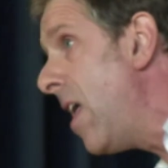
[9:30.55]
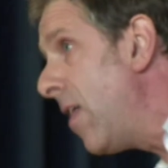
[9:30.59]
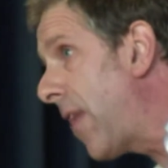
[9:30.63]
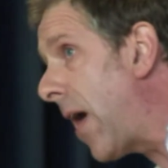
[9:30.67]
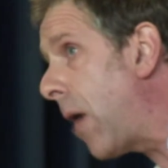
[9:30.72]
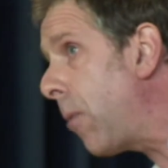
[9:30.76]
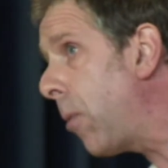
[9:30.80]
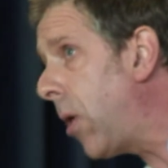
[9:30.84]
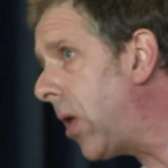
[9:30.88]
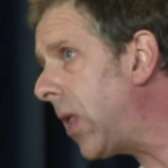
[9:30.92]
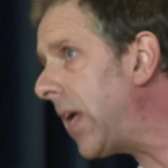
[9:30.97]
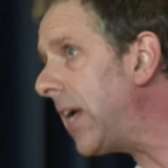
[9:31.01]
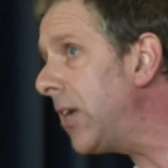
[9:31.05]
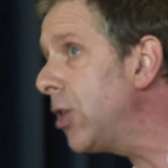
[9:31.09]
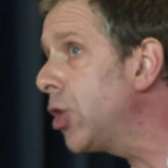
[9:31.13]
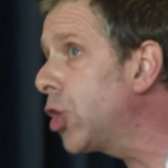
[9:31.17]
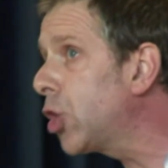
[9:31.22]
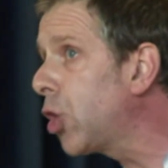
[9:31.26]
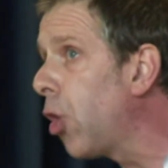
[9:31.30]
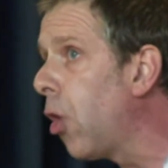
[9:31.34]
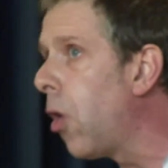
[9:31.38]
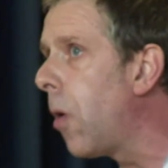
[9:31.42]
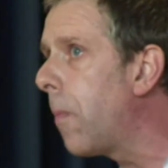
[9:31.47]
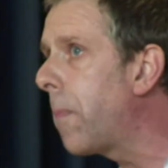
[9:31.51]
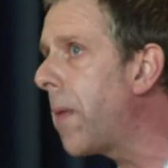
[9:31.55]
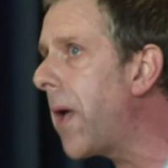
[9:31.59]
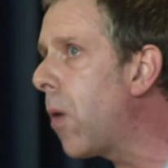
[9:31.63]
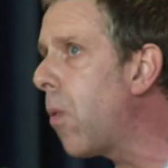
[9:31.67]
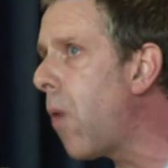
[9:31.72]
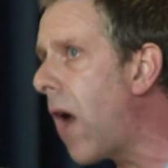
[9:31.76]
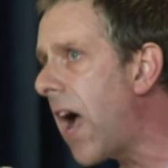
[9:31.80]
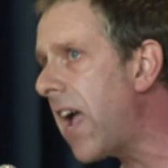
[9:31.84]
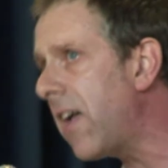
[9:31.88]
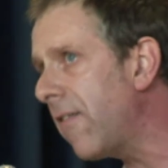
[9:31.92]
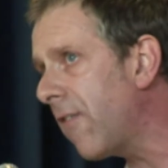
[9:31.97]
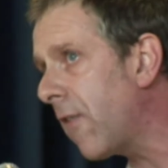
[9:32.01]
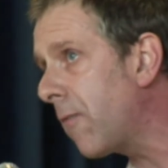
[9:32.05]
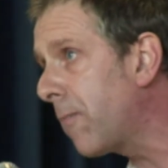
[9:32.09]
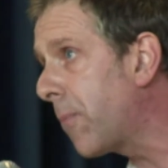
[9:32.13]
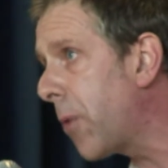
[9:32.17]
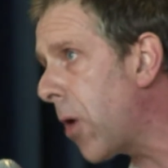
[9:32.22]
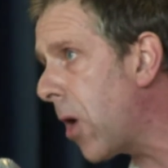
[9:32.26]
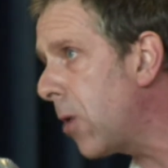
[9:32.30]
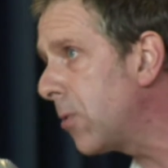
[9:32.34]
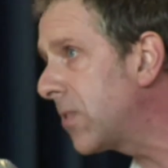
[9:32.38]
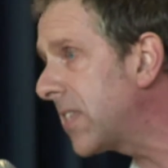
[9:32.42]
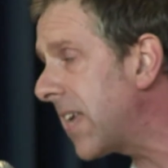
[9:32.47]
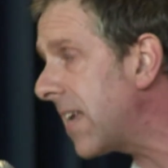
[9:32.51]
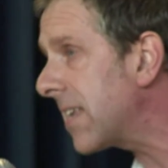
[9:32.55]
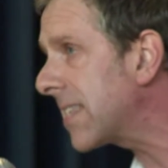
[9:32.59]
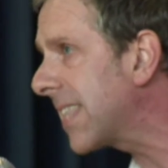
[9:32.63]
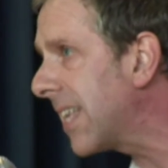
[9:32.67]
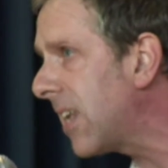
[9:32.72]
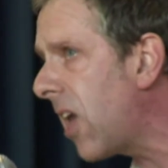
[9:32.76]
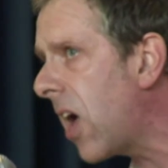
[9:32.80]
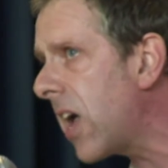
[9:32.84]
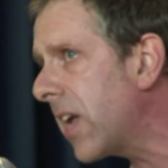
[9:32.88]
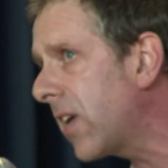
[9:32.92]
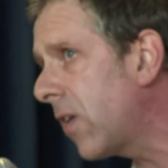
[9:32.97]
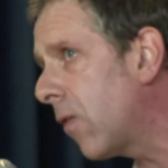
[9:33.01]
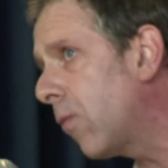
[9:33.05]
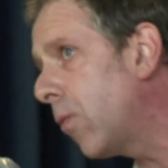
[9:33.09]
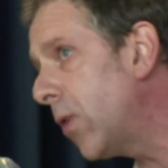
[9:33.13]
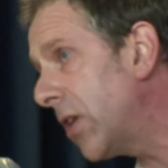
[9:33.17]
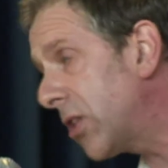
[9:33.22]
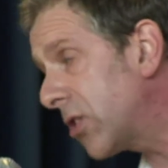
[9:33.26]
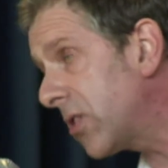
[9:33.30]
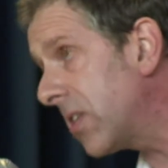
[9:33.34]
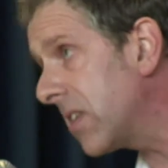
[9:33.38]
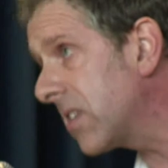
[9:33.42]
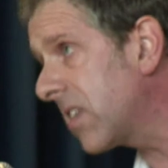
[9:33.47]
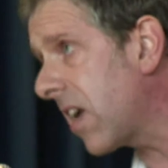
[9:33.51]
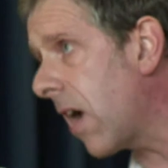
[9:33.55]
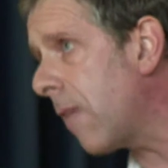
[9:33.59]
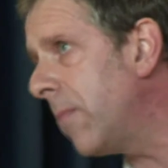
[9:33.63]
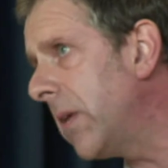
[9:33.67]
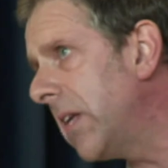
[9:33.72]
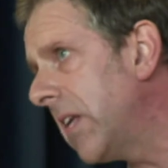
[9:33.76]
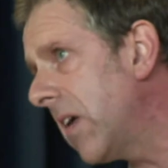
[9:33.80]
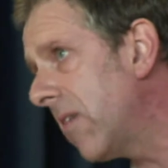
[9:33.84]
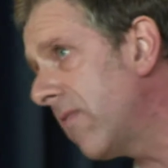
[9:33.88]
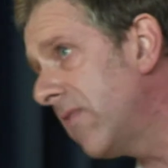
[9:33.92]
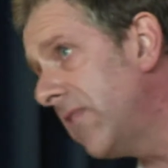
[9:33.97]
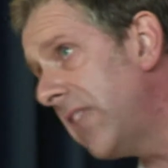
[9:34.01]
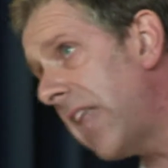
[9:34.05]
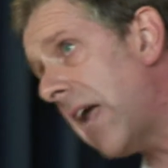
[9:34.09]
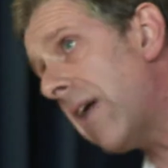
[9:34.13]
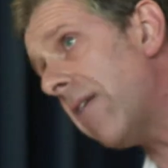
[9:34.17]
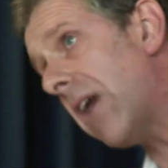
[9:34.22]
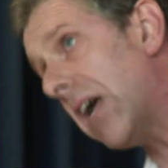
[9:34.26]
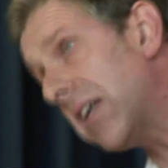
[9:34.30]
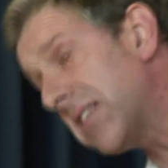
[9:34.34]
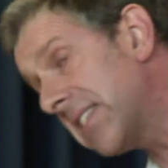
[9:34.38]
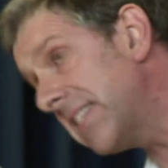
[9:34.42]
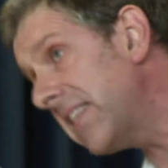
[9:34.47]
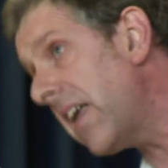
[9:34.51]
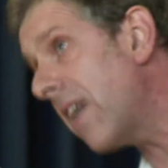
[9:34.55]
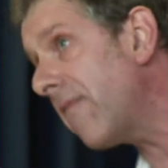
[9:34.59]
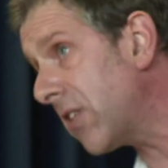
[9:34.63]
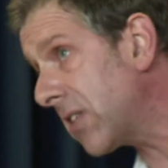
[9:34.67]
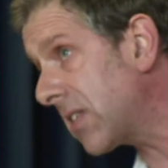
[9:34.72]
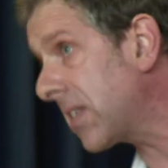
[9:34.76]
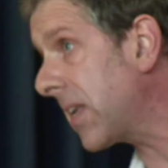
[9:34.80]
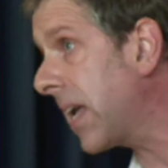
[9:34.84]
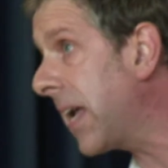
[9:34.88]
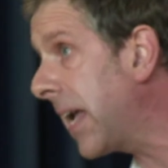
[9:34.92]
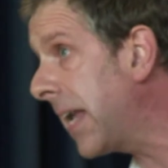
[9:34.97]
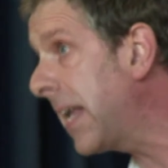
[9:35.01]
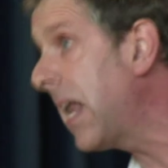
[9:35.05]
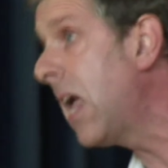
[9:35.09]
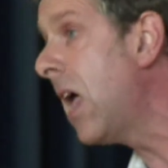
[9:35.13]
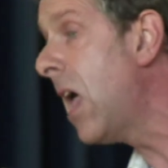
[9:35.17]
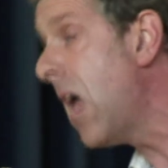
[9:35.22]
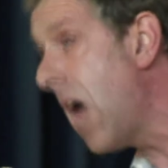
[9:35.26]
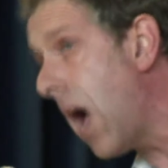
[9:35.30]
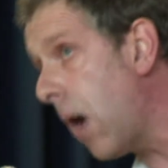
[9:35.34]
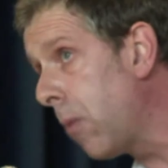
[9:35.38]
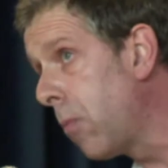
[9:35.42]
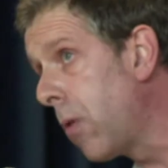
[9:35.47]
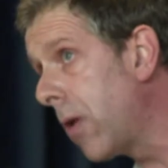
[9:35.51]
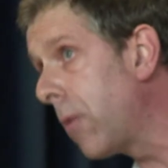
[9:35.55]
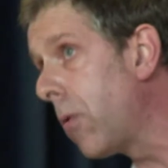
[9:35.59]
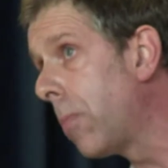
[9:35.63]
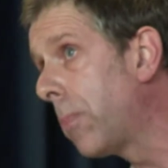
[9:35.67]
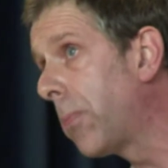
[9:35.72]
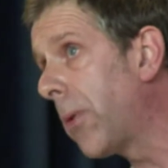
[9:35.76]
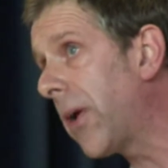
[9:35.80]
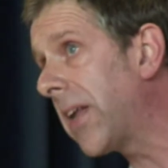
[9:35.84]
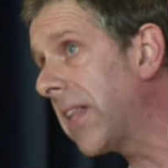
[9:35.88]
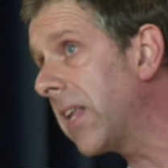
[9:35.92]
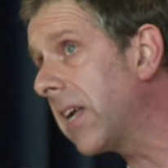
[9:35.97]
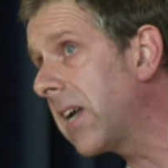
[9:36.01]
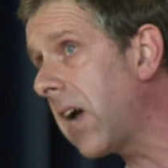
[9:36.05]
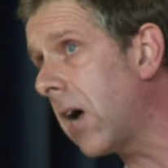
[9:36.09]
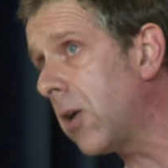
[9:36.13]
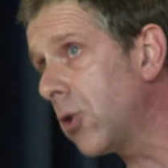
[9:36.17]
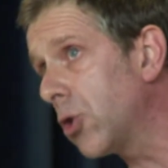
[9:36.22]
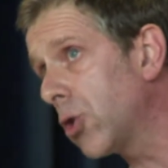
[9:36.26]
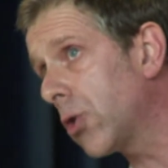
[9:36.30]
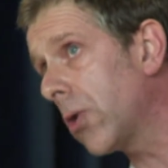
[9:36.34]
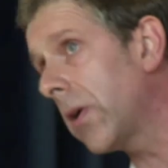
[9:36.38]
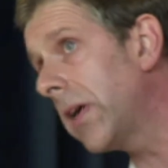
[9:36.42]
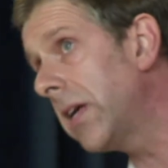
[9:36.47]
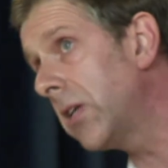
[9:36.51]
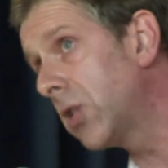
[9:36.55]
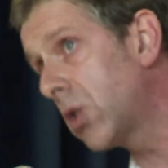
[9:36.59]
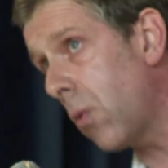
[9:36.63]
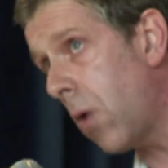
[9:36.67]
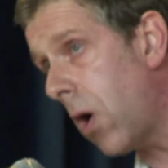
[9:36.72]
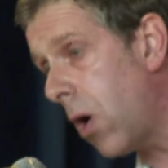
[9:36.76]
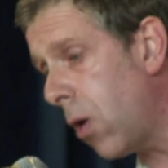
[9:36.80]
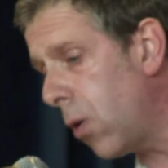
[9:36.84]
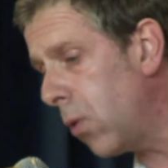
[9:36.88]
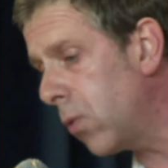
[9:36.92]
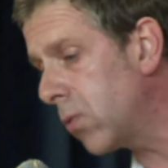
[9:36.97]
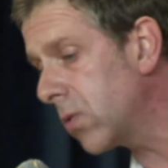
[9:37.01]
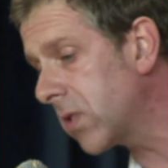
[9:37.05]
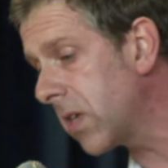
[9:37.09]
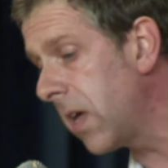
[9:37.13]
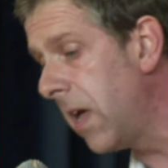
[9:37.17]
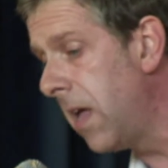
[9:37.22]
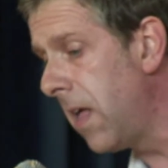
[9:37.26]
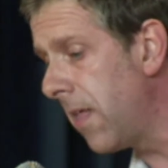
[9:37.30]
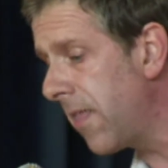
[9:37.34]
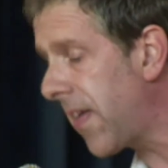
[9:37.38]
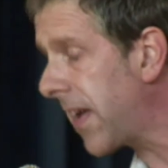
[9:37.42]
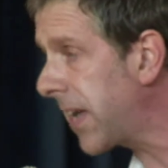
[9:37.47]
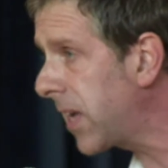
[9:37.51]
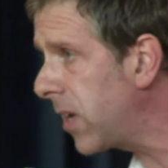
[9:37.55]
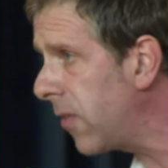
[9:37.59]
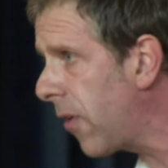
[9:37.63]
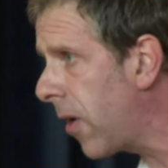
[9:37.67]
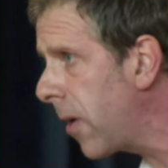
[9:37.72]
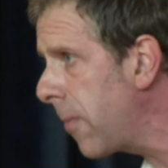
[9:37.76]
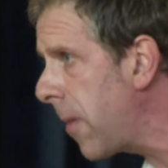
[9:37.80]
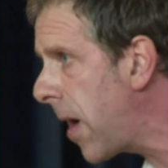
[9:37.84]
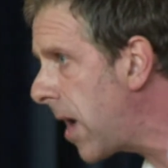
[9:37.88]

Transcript: There will, in short, be a wave of protest, the like of which this government has never seen, and we will bring the country to a halt. Thank you very